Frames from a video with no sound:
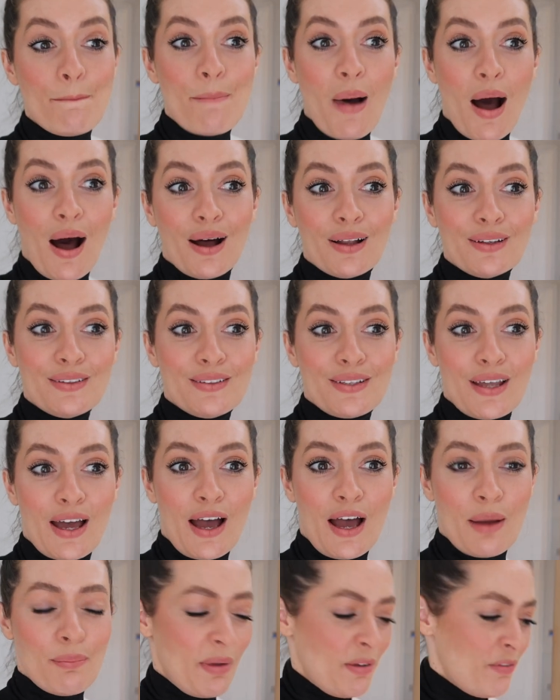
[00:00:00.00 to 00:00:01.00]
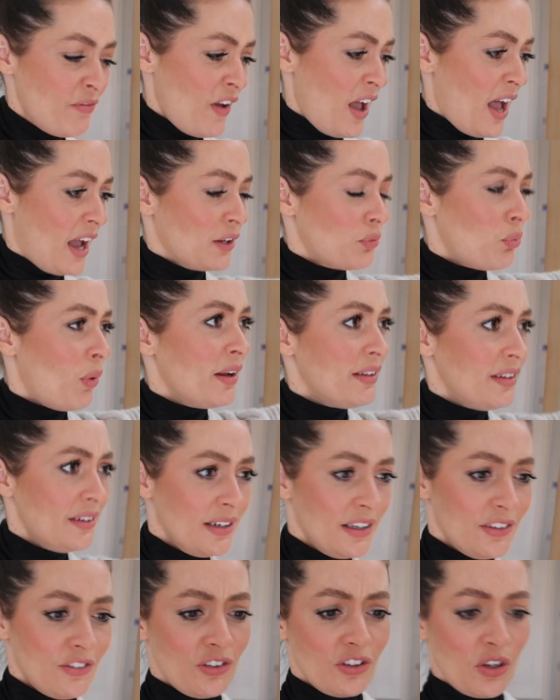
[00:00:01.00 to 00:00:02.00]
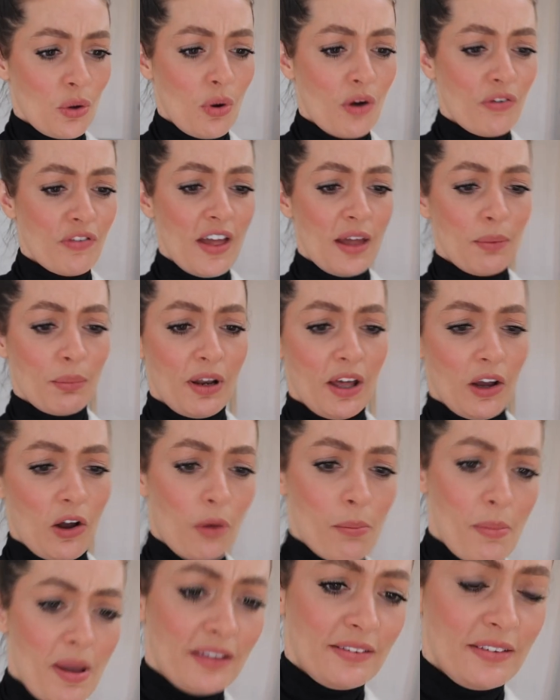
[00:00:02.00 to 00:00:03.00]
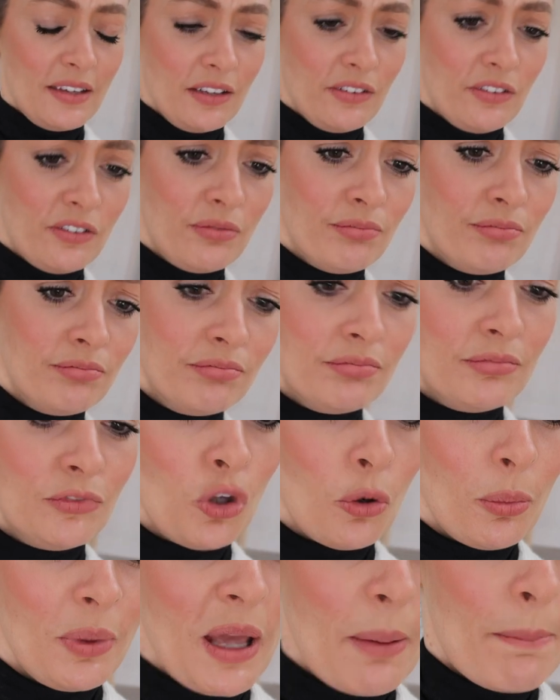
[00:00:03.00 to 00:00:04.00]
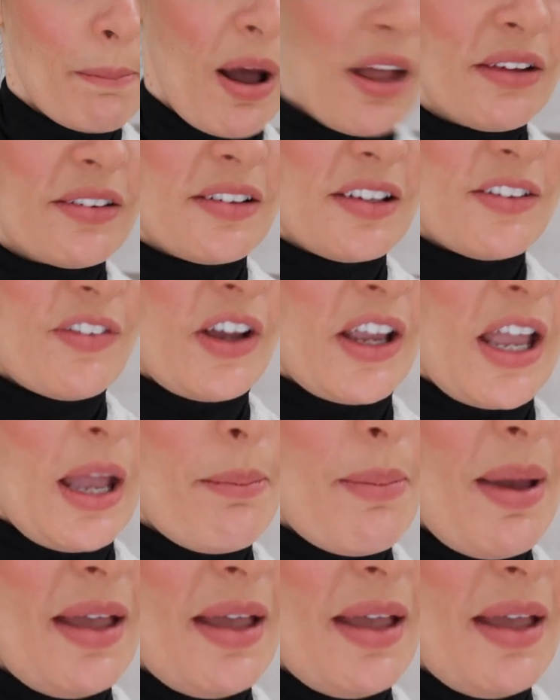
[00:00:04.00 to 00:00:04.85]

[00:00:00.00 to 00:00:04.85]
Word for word: But um, in fact, why didn't it just go off then when I got a message? Normally it buzzes if I get a